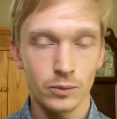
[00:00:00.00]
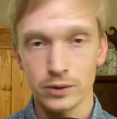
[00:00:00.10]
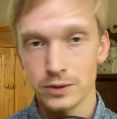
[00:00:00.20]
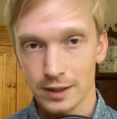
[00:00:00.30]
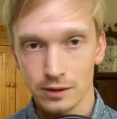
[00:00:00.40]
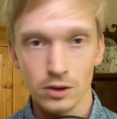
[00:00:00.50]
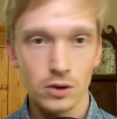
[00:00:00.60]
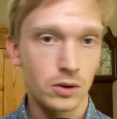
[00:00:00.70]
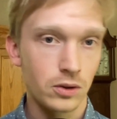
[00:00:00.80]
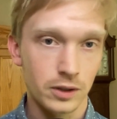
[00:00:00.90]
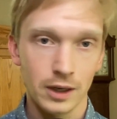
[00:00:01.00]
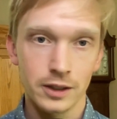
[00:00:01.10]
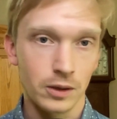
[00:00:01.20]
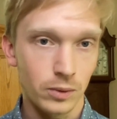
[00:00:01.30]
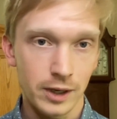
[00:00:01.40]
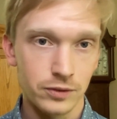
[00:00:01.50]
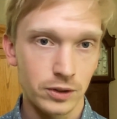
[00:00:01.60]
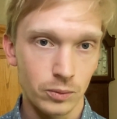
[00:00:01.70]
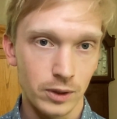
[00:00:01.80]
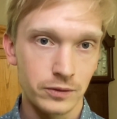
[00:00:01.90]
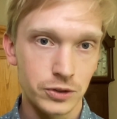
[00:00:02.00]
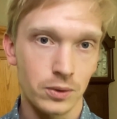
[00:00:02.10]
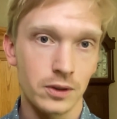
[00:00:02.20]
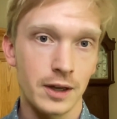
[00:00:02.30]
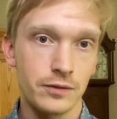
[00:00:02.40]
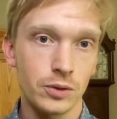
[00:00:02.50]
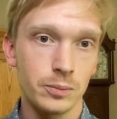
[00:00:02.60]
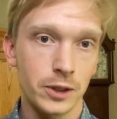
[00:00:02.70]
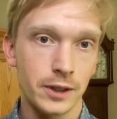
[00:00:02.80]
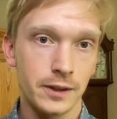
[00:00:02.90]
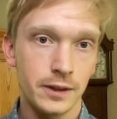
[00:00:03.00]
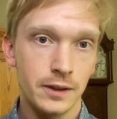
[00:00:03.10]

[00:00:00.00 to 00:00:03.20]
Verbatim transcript: whether it's at the local or you know whatever whatever sort of level, but